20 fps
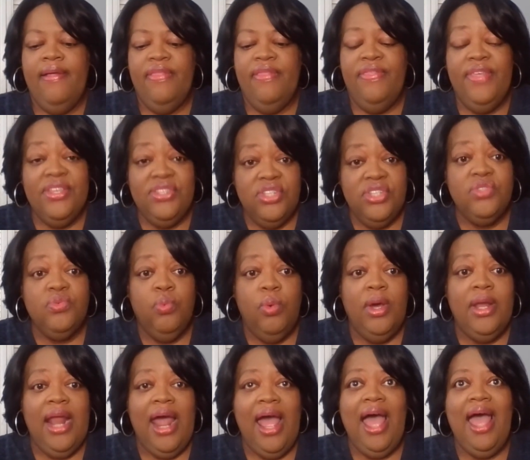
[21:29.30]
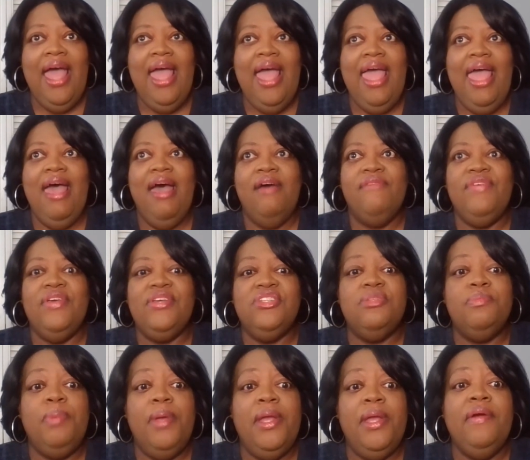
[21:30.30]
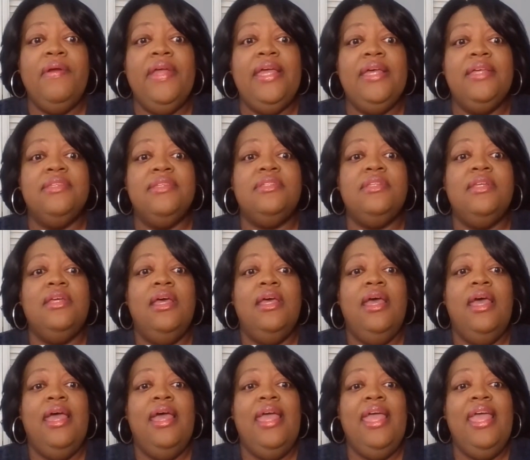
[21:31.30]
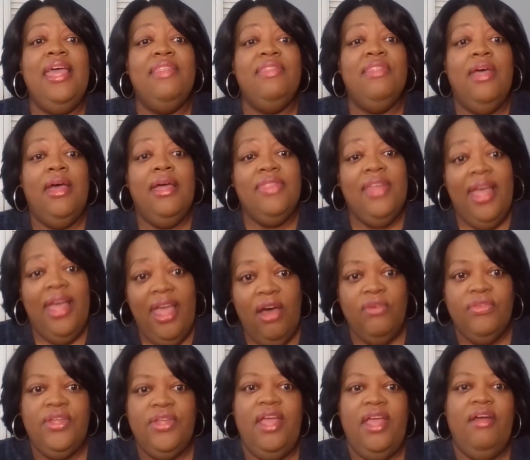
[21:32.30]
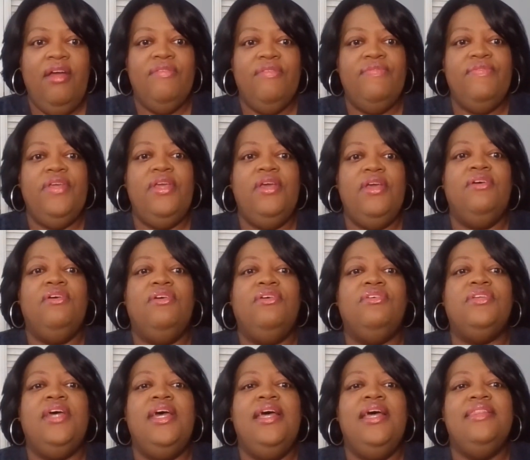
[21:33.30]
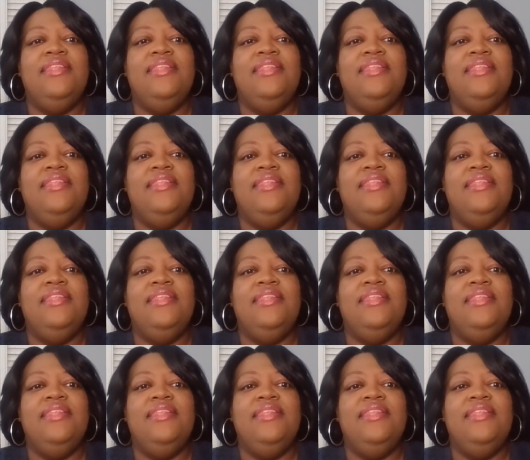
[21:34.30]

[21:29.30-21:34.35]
this is what I have experienced in the healthcare field.